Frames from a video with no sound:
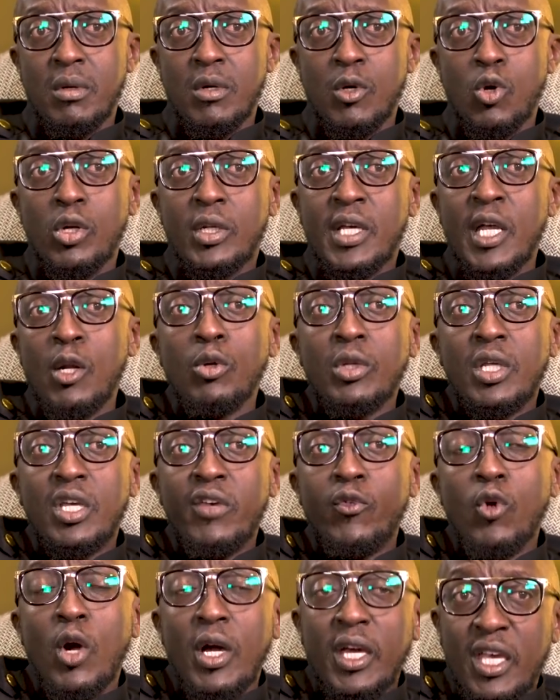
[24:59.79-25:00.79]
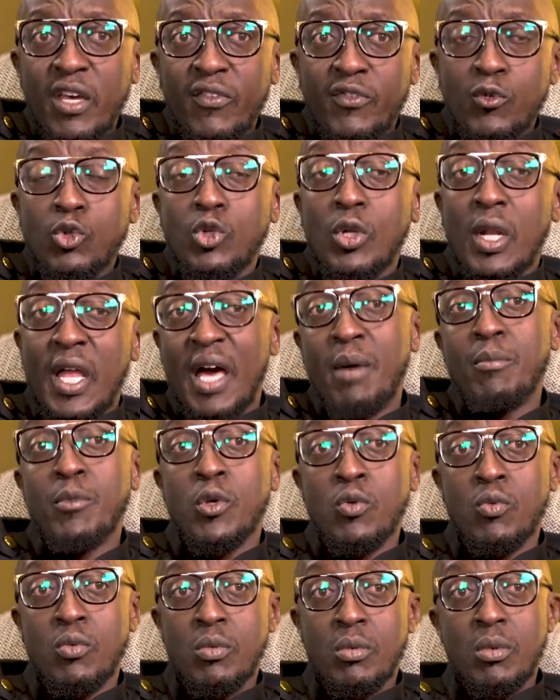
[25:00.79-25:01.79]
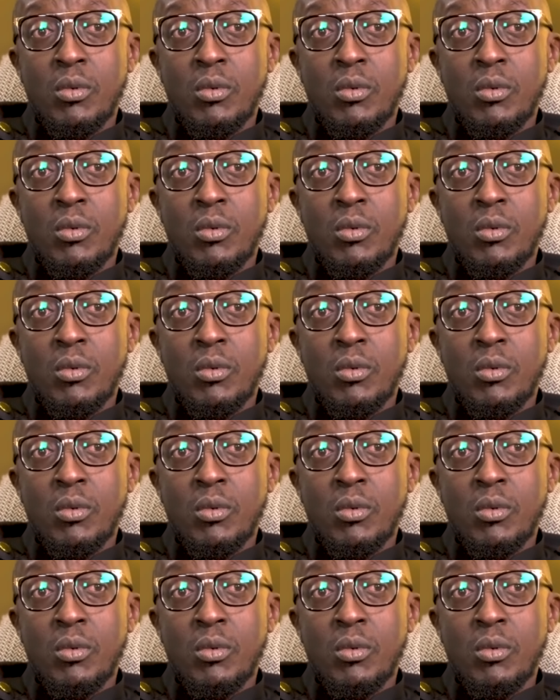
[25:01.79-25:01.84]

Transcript: God cannot give you a gift which will harm you.